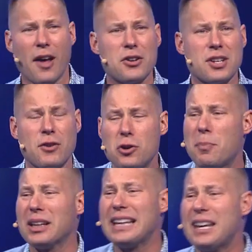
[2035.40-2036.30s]
others of you, you
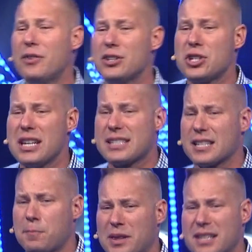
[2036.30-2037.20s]
believe in Jesus,
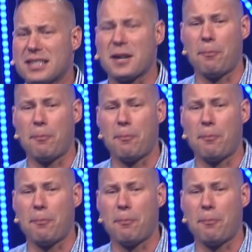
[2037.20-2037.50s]
but this is a